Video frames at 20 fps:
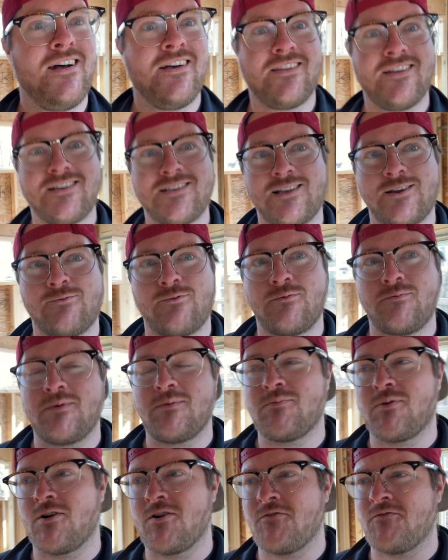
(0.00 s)
This thing would be
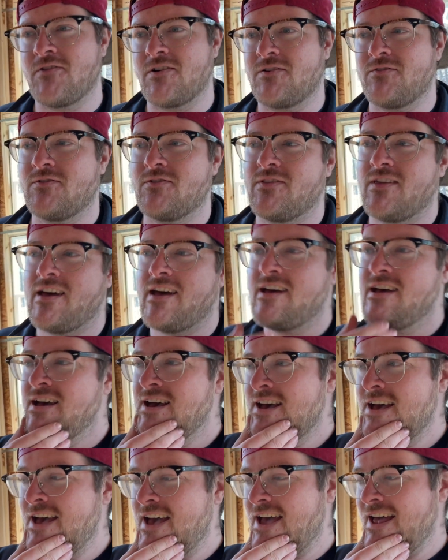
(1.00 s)
perfect for that.
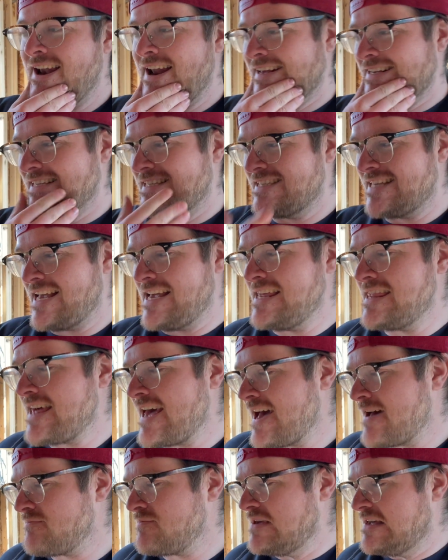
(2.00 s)
And I say
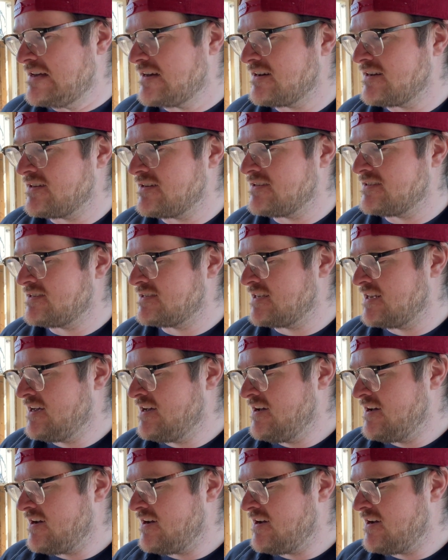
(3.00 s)
that because